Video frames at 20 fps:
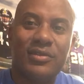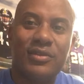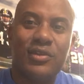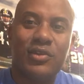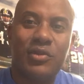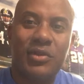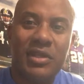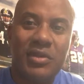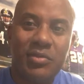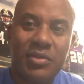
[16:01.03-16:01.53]

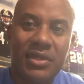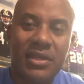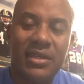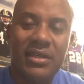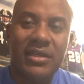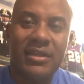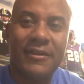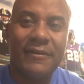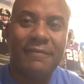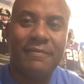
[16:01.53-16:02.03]
creep
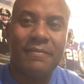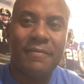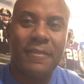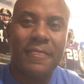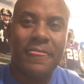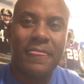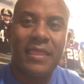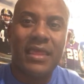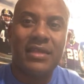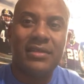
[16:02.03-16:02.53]
in
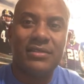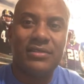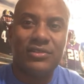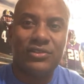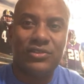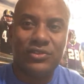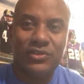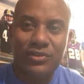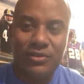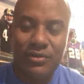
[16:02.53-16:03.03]
and
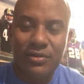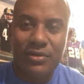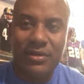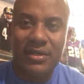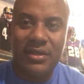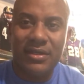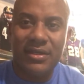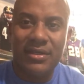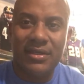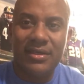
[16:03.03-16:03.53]
destroy
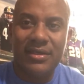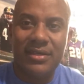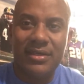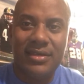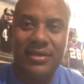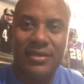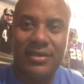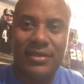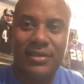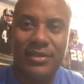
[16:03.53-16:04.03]

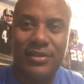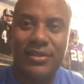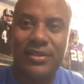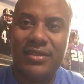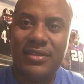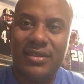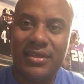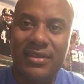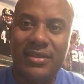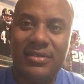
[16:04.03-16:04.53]
the
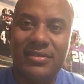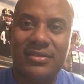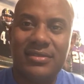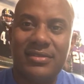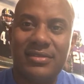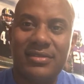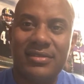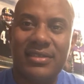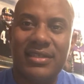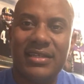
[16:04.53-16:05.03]
things
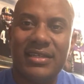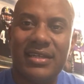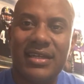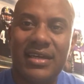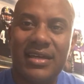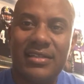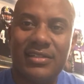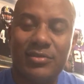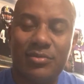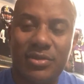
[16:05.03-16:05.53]
that
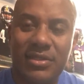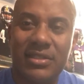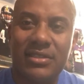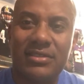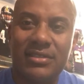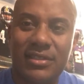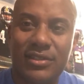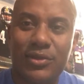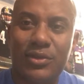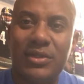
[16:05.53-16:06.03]
God has
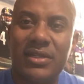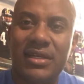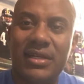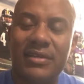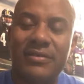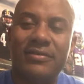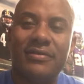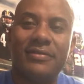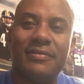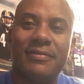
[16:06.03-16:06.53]
placed in your
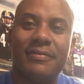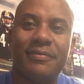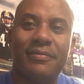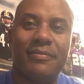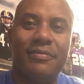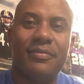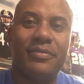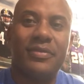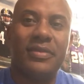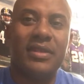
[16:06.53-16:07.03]
life.
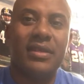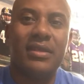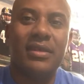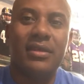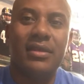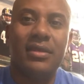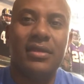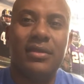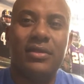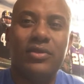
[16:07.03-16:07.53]

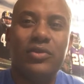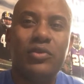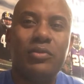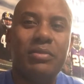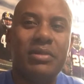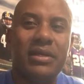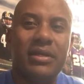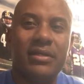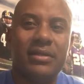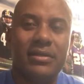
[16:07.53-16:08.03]
Do
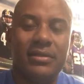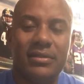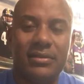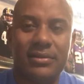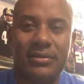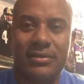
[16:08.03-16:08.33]
better.